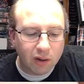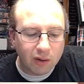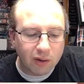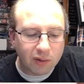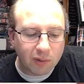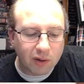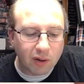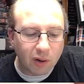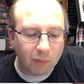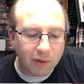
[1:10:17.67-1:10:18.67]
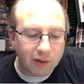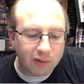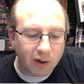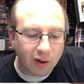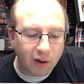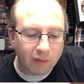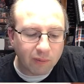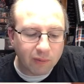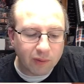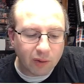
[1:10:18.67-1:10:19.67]
This one goes. Oh, I think it's right here.
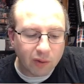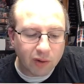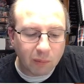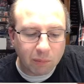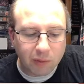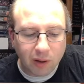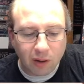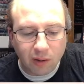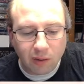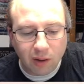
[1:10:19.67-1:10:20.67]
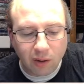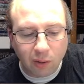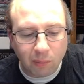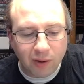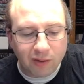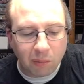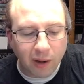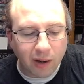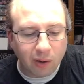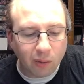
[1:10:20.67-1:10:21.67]
It goes up, down, around. Nope, that's the
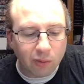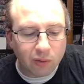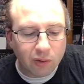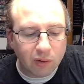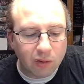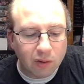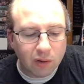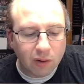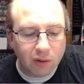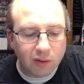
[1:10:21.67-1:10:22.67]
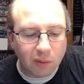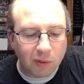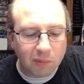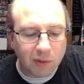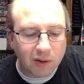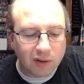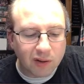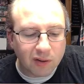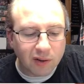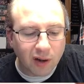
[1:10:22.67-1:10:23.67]
black hose. So it must be this
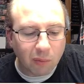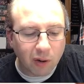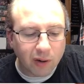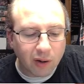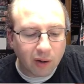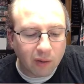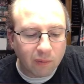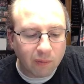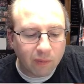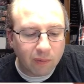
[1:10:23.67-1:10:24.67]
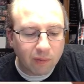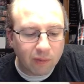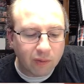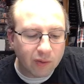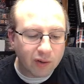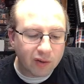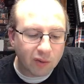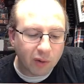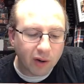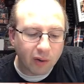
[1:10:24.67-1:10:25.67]
inside one here. This is the
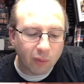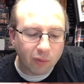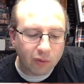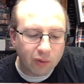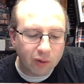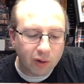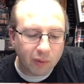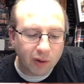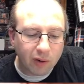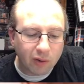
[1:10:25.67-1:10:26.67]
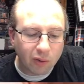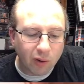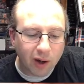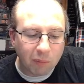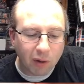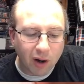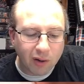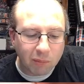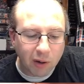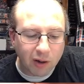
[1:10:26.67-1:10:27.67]
red hose. Here we go. Grand prize.
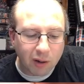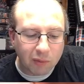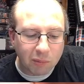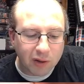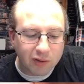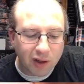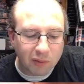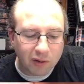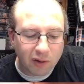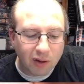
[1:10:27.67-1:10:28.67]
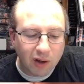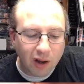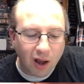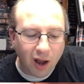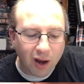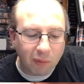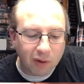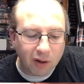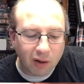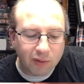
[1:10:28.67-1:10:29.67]
Barrett comes plays games with you. I would
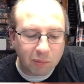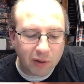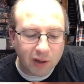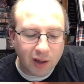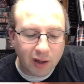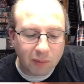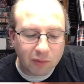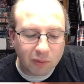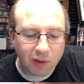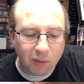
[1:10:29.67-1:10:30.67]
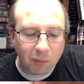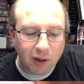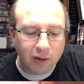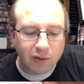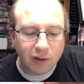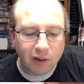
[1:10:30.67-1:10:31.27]
love to play games with everybody I see.